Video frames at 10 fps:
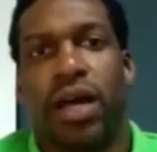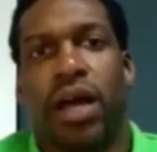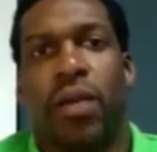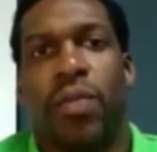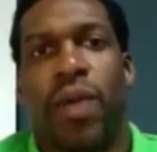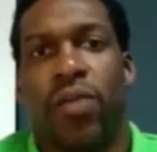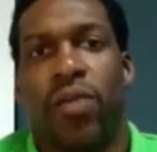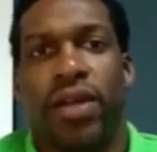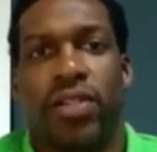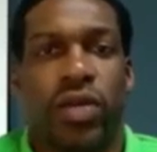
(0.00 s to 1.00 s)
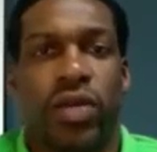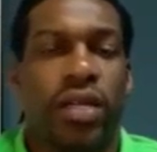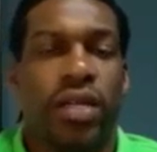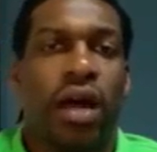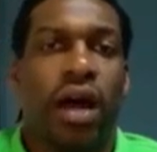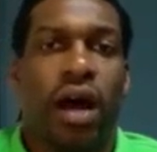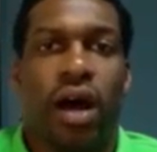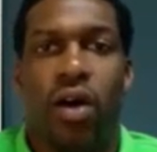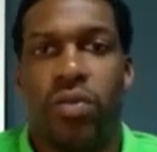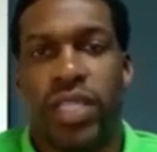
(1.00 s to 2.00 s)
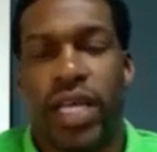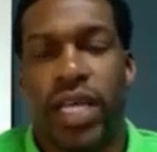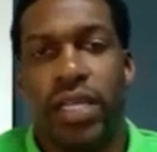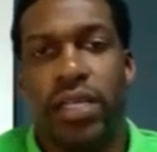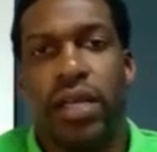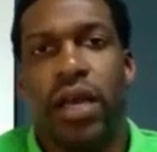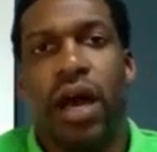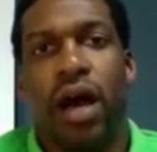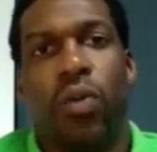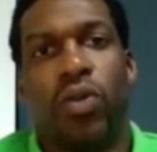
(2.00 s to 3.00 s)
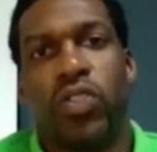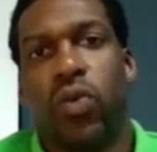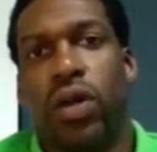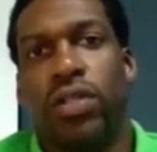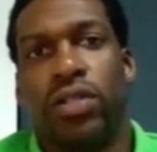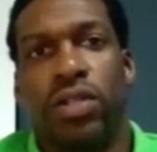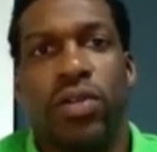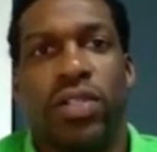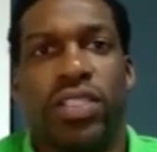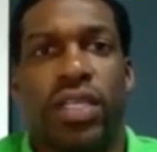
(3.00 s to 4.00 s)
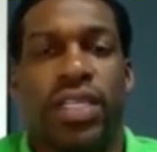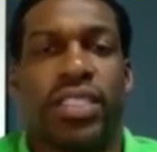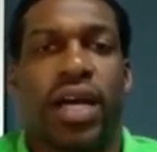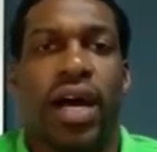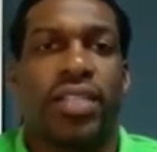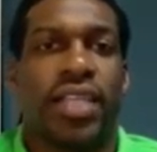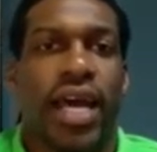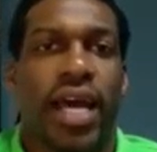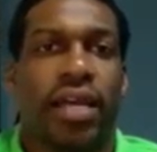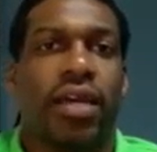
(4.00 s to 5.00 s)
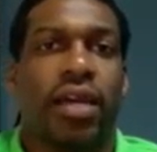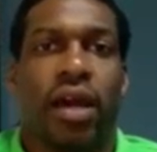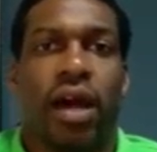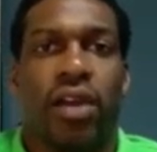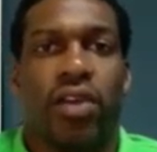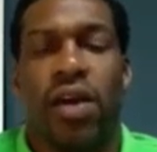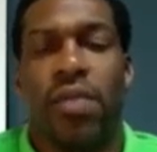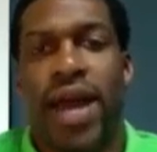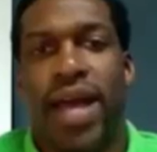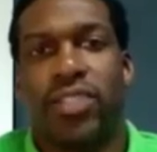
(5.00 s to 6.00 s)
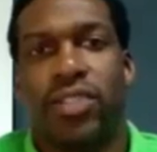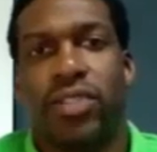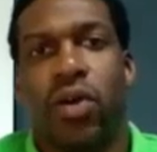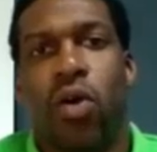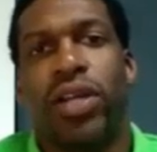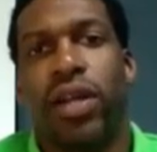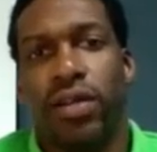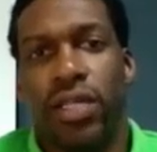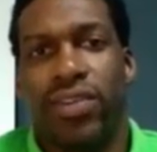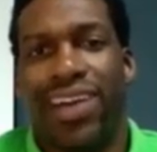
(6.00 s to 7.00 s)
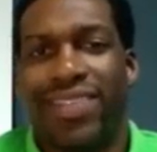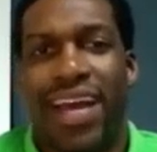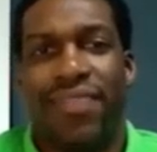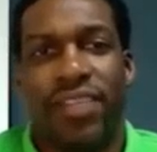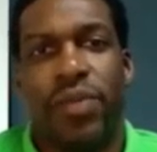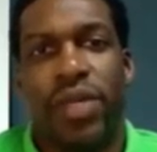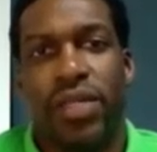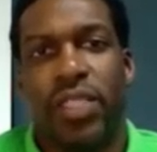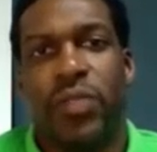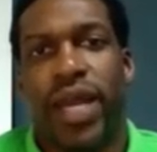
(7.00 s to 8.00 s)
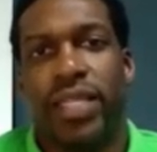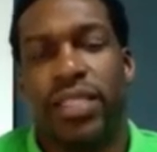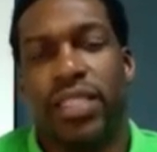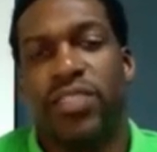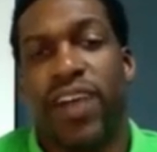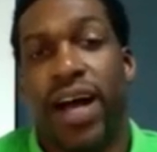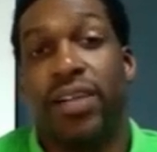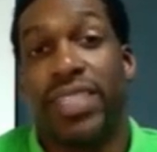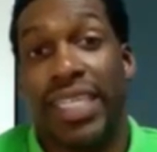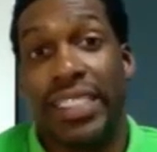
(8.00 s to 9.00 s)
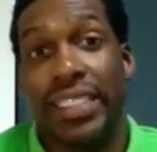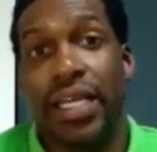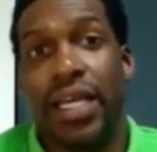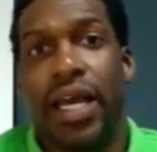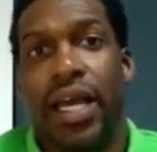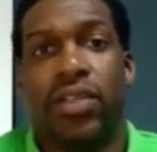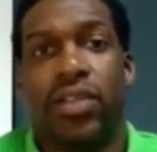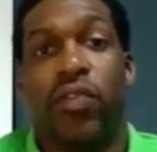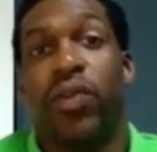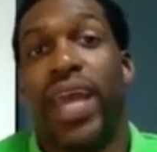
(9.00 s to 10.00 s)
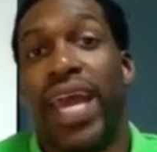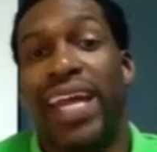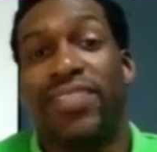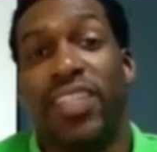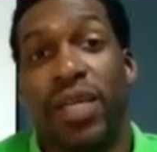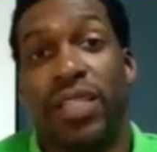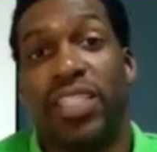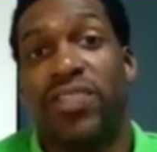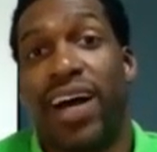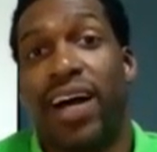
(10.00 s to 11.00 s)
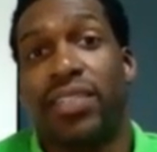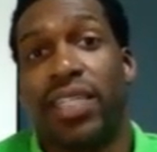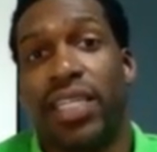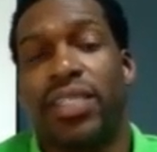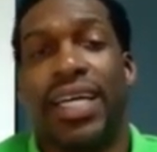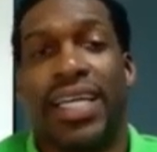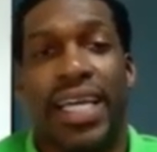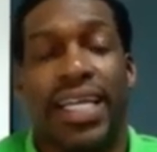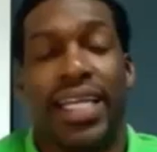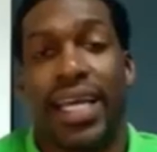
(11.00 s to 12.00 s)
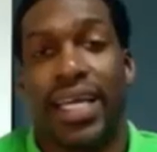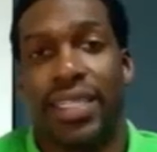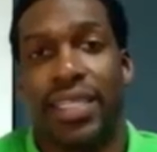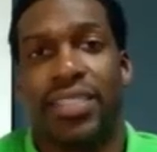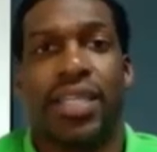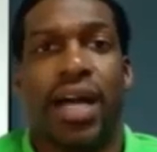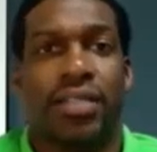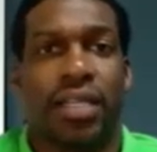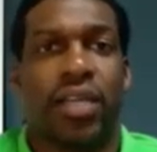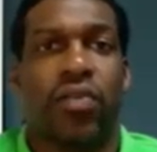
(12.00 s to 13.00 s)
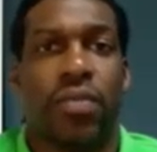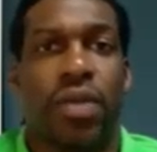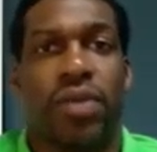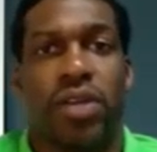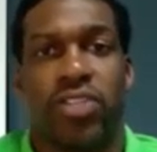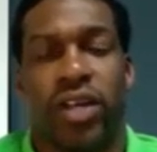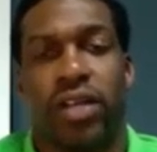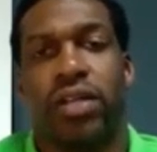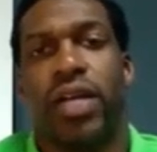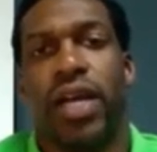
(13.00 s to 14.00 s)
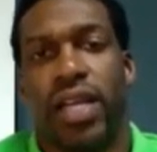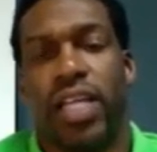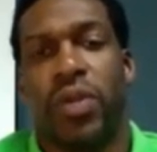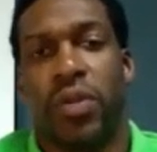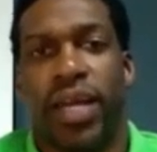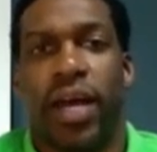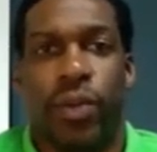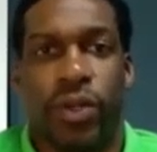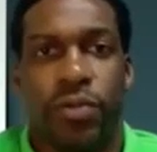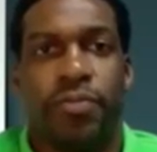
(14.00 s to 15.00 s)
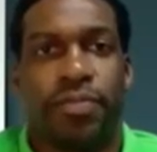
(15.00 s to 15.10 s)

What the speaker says: powered by Intuit Homestead, what you want to do is contact your webmaster. Ordinarily, you have to FTP these files in. And so if you can't FTP these files in, again, like I said, just contact your web administrator and they should be able to help you.